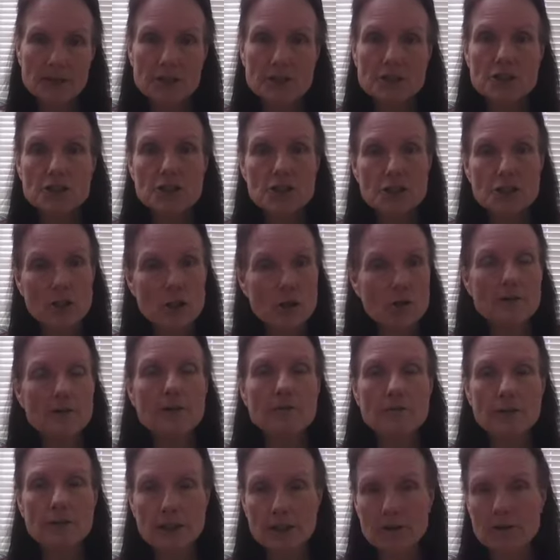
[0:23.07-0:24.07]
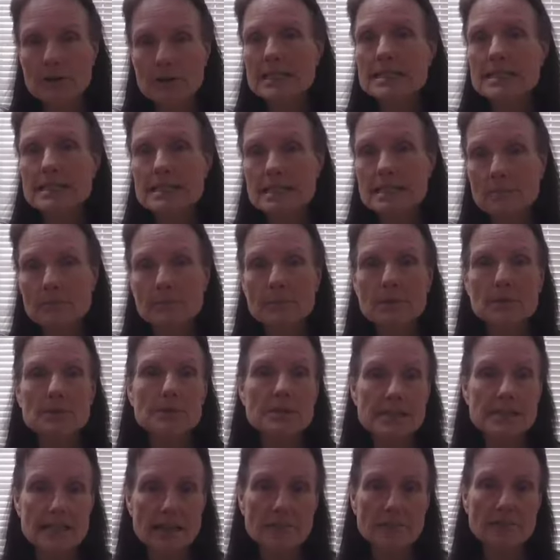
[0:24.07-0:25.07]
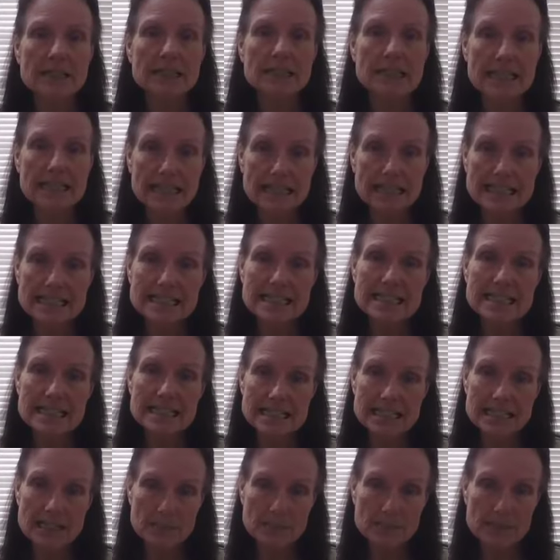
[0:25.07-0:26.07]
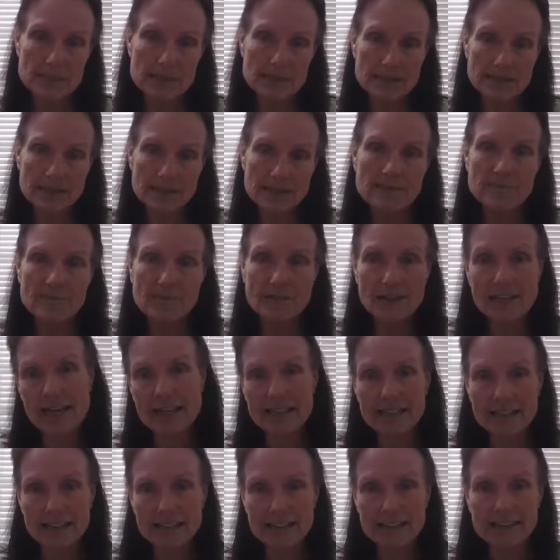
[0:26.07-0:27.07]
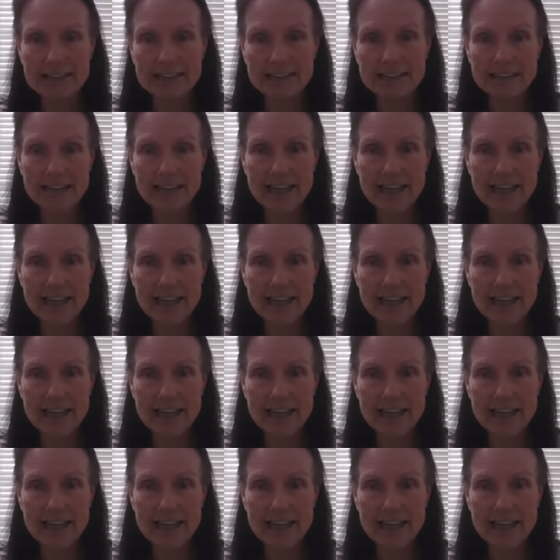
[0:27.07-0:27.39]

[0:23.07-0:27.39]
to show the very simple 7 easy steps to lymphatic